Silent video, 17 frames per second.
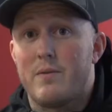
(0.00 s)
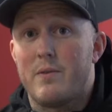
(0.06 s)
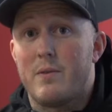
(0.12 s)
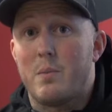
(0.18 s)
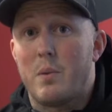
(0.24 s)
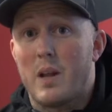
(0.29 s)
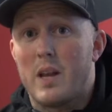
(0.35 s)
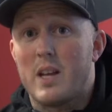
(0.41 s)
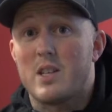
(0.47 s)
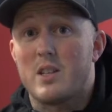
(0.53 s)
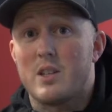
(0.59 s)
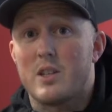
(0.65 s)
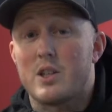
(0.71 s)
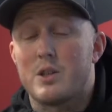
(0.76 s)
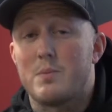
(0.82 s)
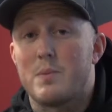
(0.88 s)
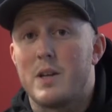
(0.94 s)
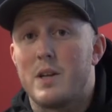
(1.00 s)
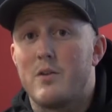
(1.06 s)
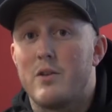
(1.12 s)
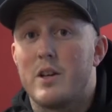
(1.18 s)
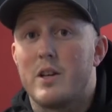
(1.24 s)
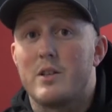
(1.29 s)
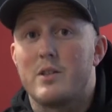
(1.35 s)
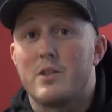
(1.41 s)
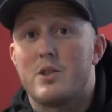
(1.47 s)
the players an
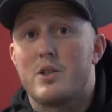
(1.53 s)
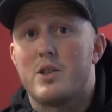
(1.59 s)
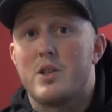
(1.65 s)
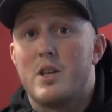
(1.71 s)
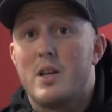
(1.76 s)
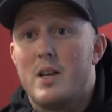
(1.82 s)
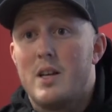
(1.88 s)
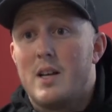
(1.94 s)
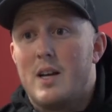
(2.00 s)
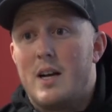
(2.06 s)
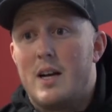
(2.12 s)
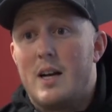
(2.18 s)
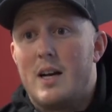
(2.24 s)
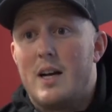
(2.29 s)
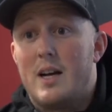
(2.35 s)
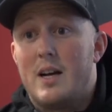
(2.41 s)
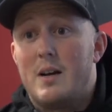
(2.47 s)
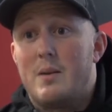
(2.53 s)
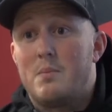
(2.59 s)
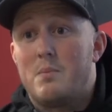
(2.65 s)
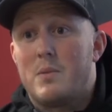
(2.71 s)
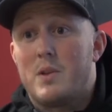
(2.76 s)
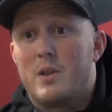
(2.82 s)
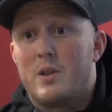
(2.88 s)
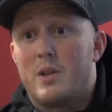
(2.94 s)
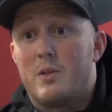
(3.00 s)
experience
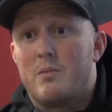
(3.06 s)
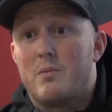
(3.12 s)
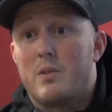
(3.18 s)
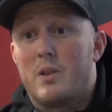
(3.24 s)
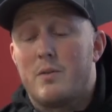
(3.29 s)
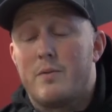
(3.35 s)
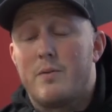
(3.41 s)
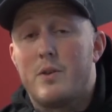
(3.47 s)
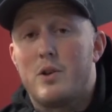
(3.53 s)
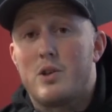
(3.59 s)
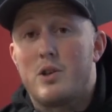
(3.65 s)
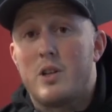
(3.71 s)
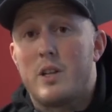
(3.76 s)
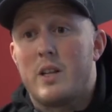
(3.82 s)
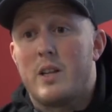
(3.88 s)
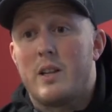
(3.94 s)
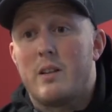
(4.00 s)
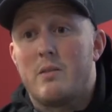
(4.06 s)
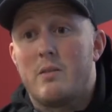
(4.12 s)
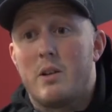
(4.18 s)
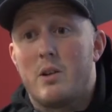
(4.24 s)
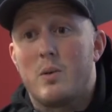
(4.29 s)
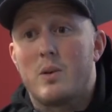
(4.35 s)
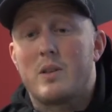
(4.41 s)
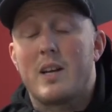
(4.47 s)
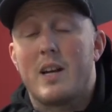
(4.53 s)
that firstly, you
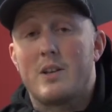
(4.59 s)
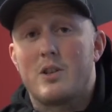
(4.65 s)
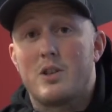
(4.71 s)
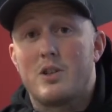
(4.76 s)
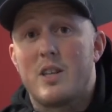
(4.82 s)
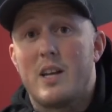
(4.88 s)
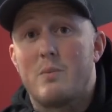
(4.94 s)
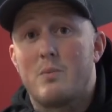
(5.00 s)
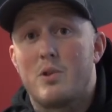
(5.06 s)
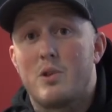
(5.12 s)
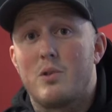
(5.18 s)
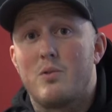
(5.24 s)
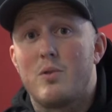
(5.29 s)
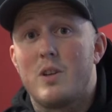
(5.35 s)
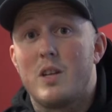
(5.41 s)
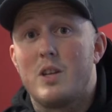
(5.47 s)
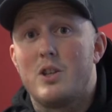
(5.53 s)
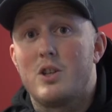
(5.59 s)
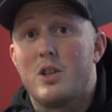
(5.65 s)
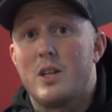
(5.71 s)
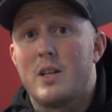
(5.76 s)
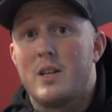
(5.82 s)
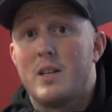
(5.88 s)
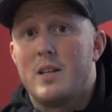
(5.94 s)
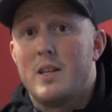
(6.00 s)
know, attaches them to the region,